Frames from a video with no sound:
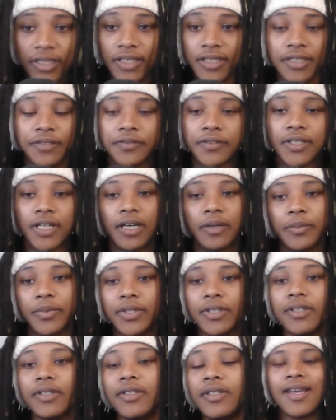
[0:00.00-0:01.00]
different
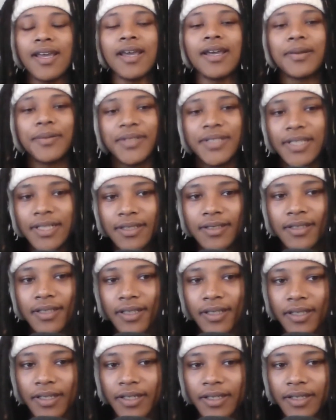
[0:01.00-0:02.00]
IP. I mean,
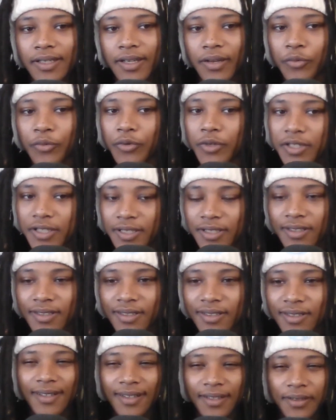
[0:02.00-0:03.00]
technically it wasn't
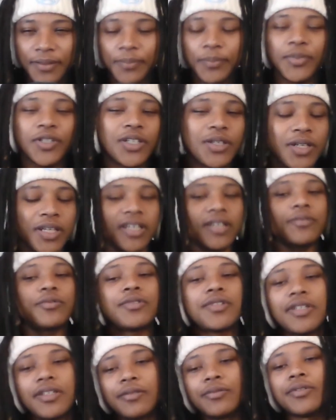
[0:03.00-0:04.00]
him, but
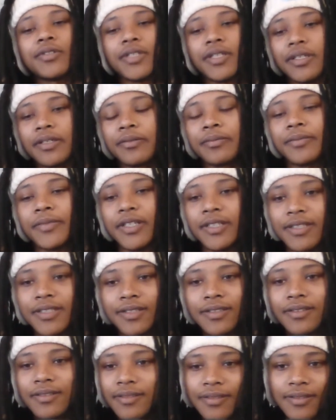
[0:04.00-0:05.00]
it was him.
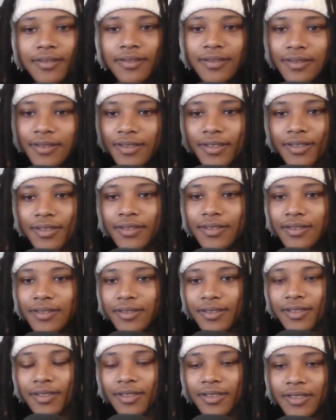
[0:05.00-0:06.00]
It's
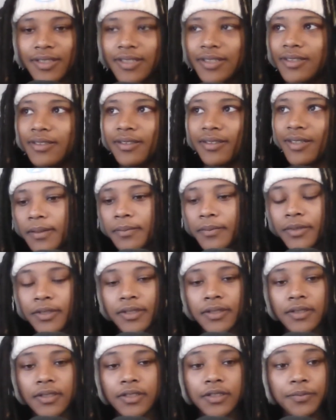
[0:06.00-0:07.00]
Josh Keaton.
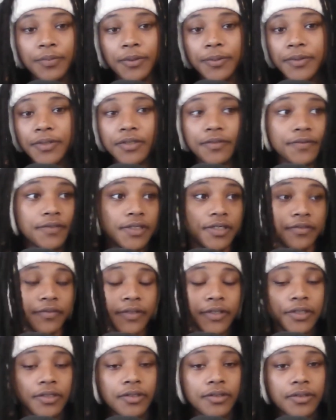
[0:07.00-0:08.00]
But the purpose of this
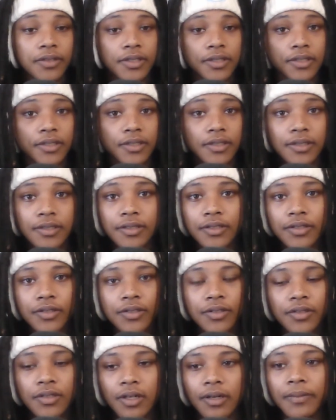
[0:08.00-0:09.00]
video is just to
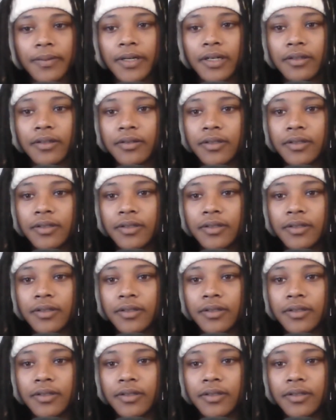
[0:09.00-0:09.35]
talk about